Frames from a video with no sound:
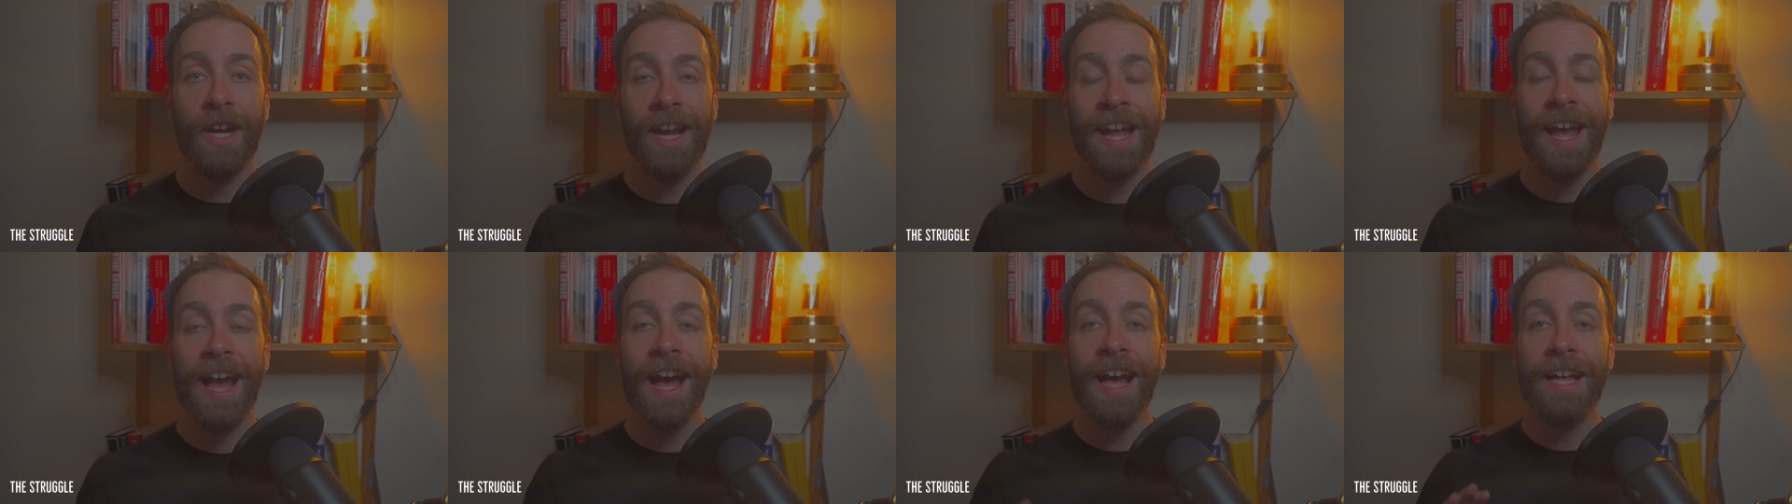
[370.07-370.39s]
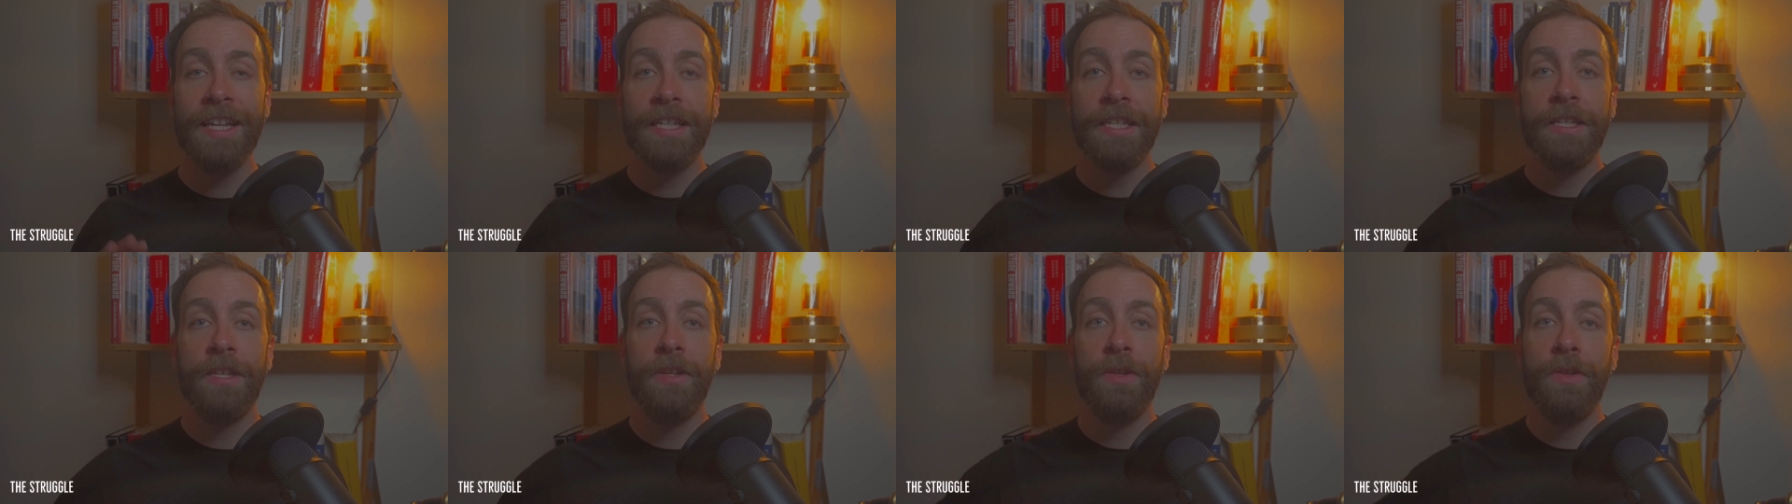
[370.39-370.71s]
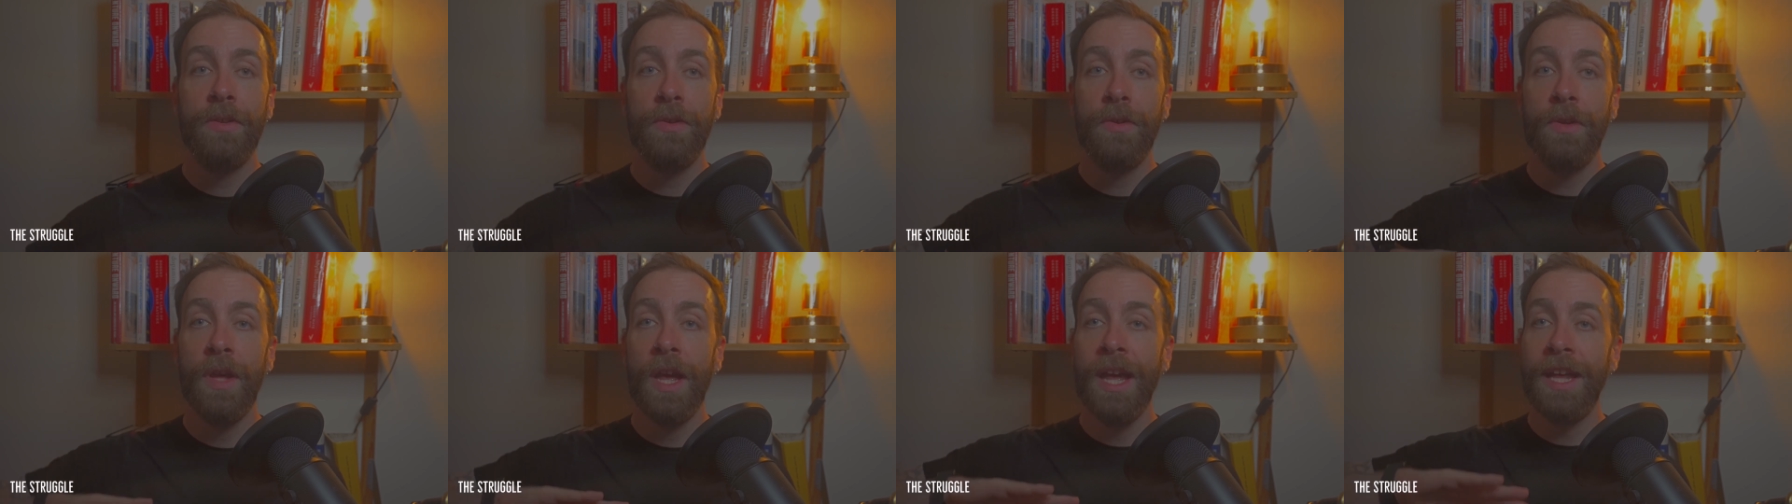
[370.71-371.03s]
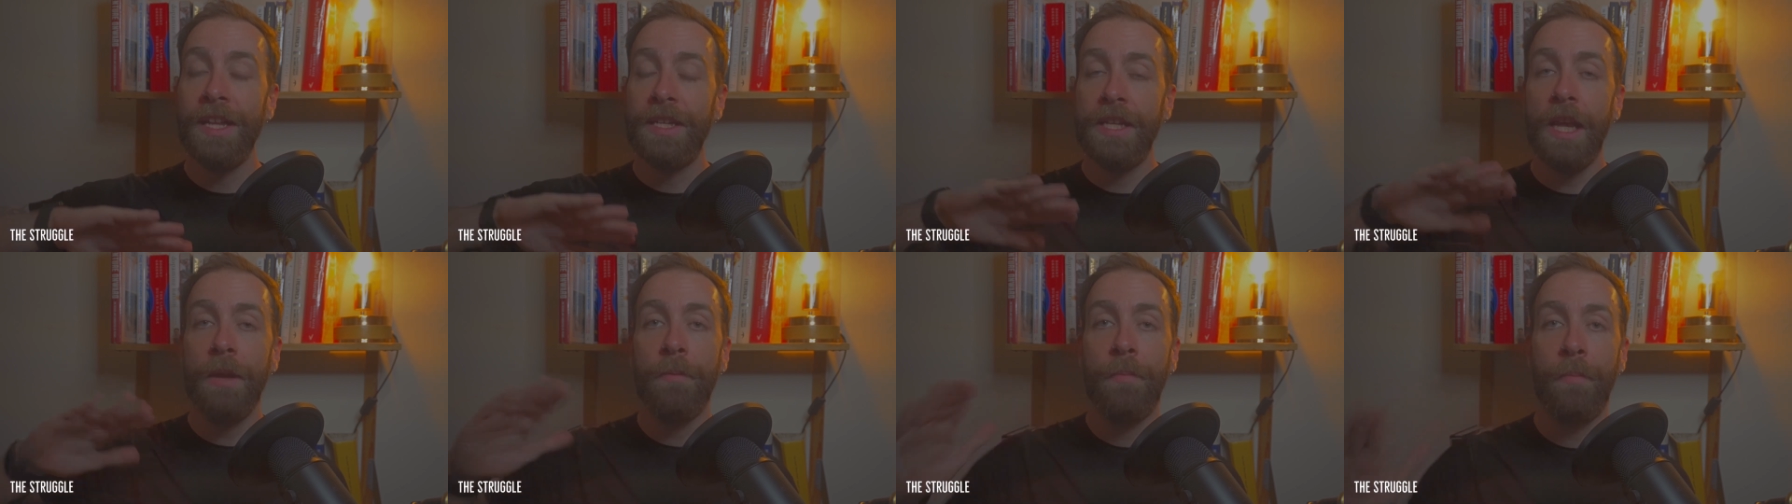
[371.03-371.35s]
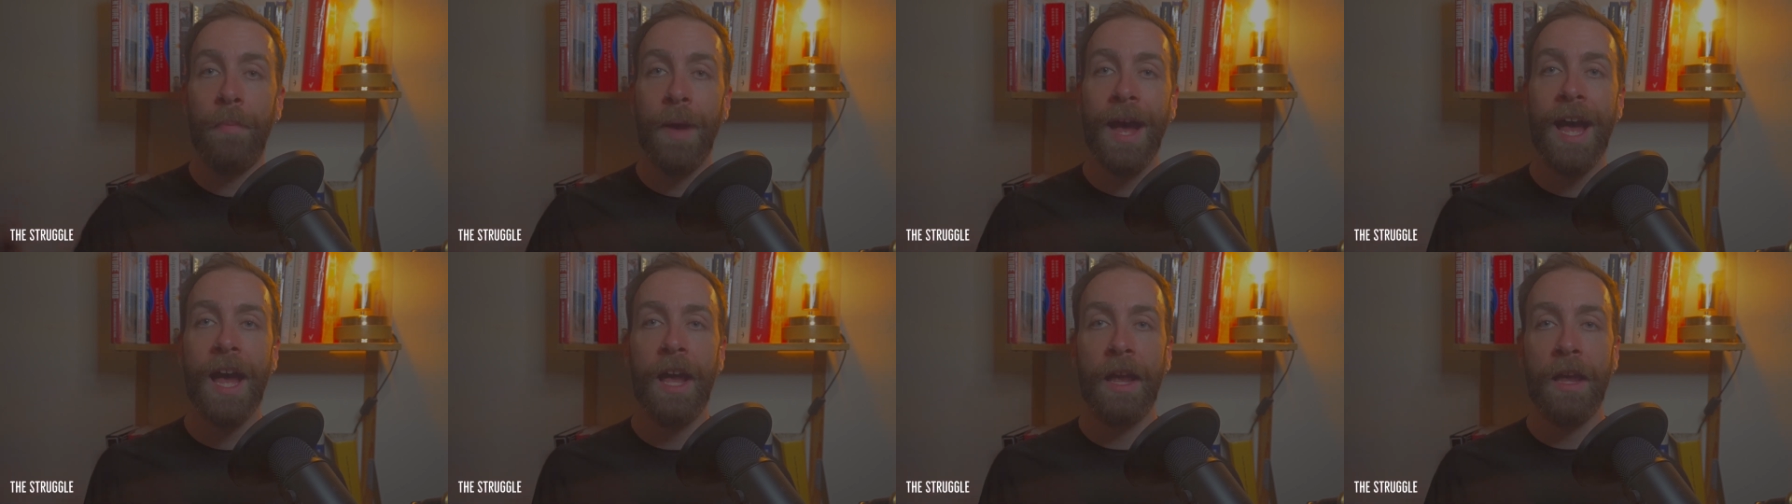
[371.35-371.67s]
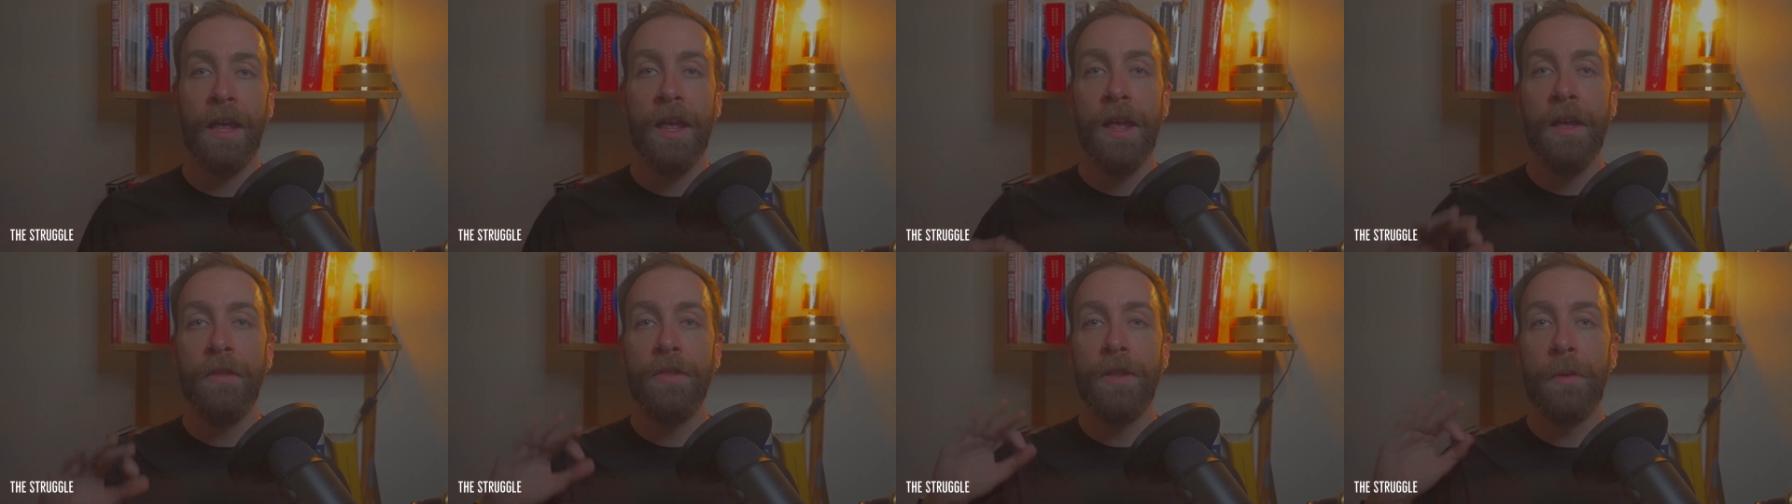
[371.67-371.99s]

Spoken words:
it has to tip back.